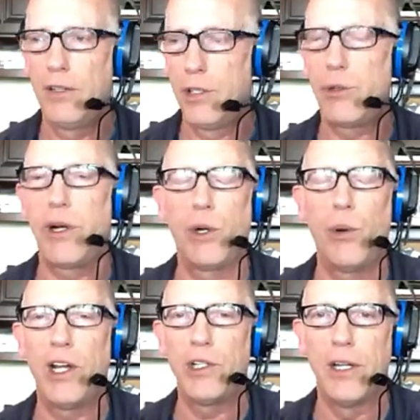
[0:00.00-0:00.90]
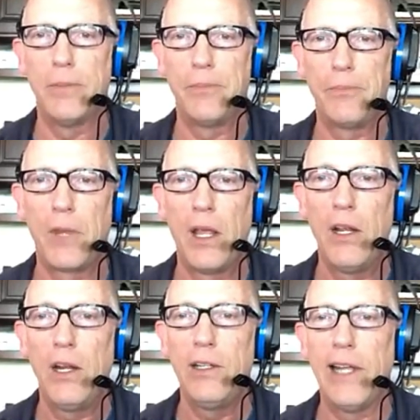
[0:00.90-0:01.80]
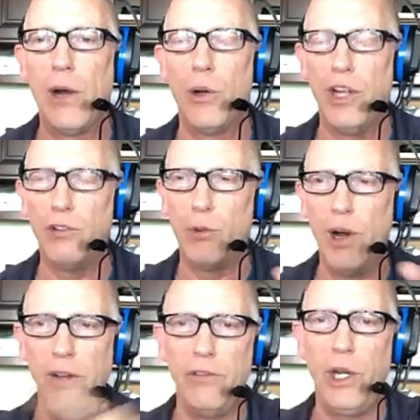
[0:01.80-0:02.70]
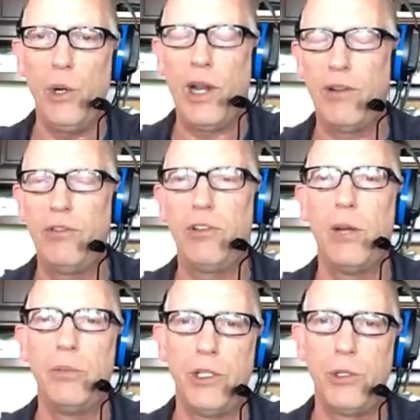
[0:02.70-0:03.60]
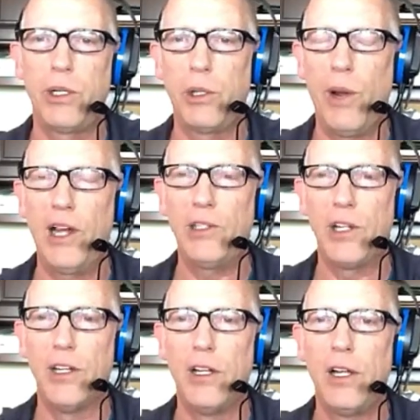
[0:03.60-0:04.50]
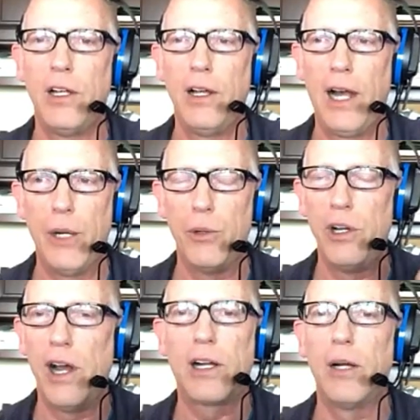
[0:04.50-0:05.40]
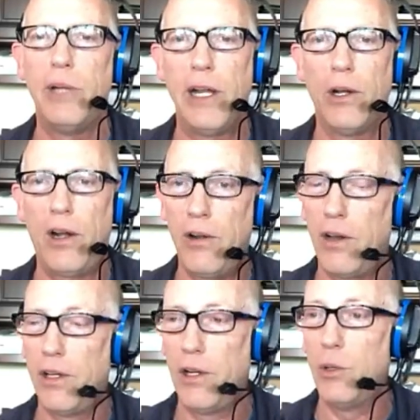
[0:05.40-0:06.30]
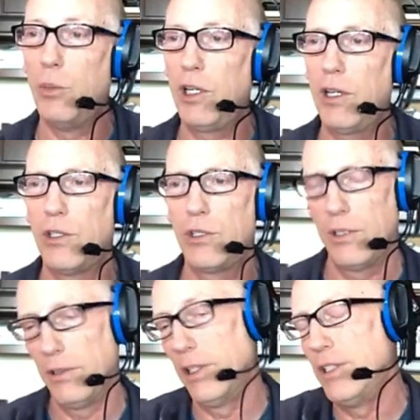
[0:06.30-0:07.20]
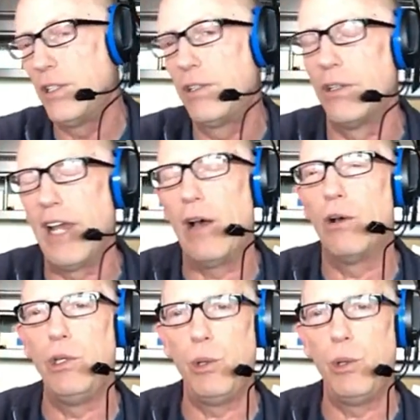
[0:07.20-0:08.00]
the trick question. Now, if one of you had flubbed a trick question, I would not come down hard on you because, at least until now,